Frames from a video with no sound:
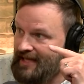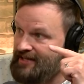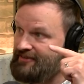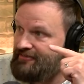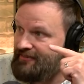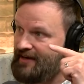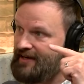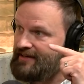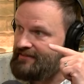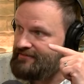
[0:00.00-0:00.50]

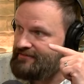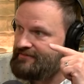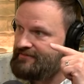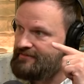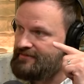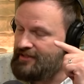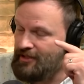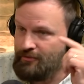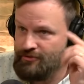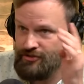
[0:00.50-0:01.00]
'85. Right.
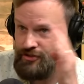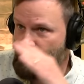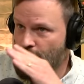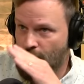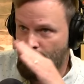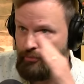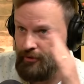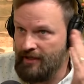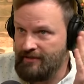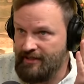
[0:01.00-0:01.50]
There was
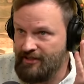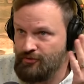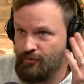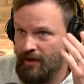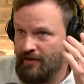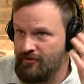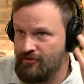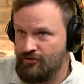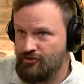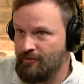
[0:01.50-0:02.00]
no break. That's
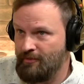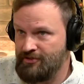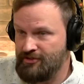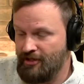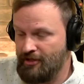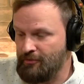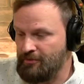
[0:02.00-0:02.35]
why there's so much yeah.